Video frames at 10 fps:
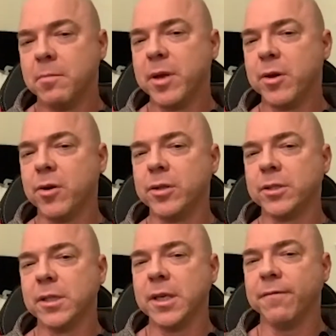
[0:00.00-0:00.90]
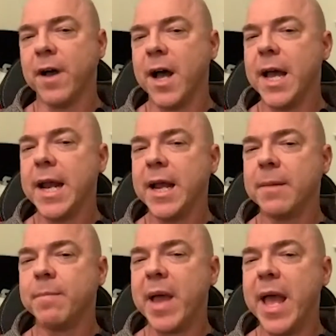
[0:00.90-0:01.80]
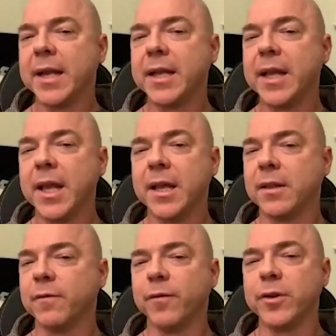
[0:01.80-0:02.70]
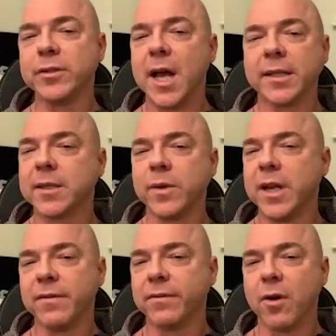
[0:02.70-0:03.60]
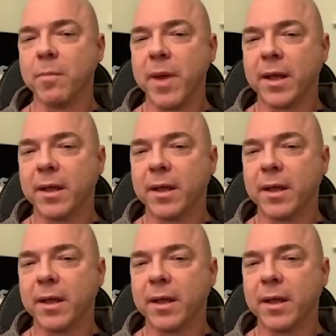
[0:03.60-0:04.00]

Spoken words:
Because if I'd had a bad gig the first night, I would never have gone back.